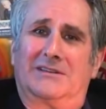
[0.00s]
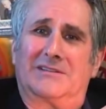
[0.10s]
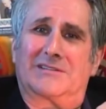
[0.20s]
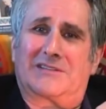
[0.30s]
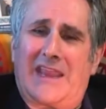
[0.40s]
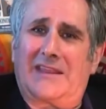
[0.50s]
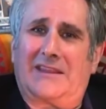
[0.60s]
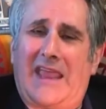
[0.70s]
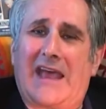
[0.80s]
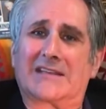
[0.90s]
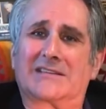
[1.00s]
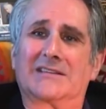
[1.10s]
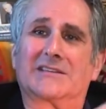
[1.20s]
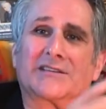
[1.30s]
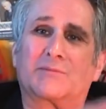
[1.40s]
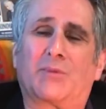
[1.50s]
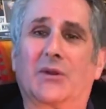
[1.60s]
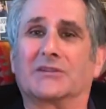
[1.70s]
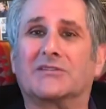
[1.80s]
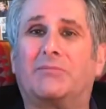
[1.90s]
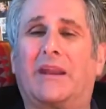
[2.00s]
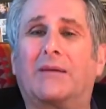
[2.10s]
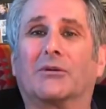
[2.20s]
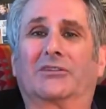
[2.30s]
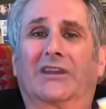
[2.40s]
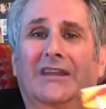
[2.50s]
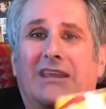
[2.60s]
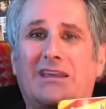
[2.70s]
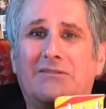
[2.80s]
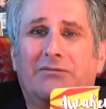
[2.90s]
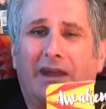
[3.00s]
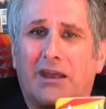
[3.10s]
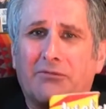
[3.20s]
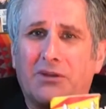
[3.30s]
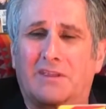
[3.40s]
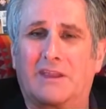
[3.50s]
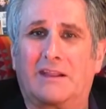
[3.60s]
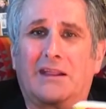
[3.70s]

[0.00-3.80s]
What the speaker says: Stanley has this experience of being able to give everything,